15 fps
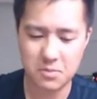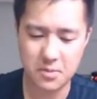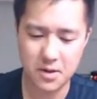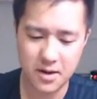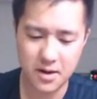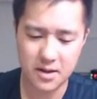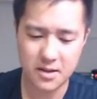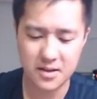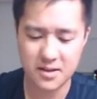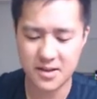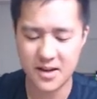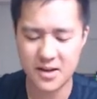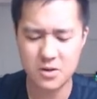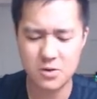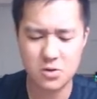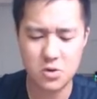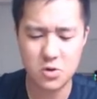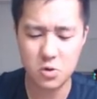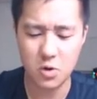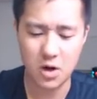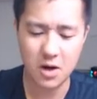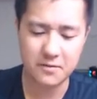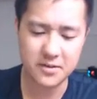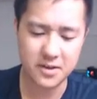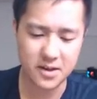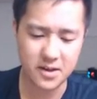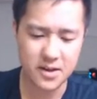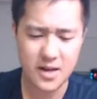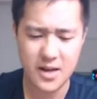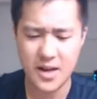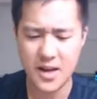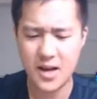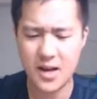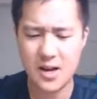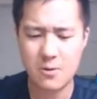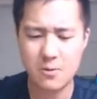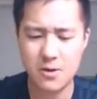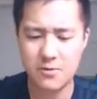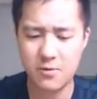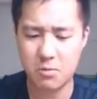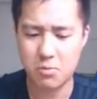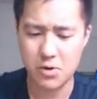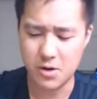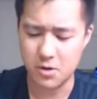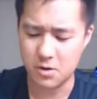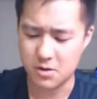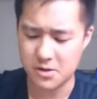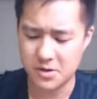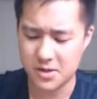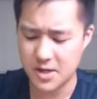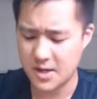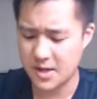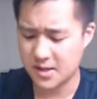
but nothing that I use too often, and not really for pre-orders.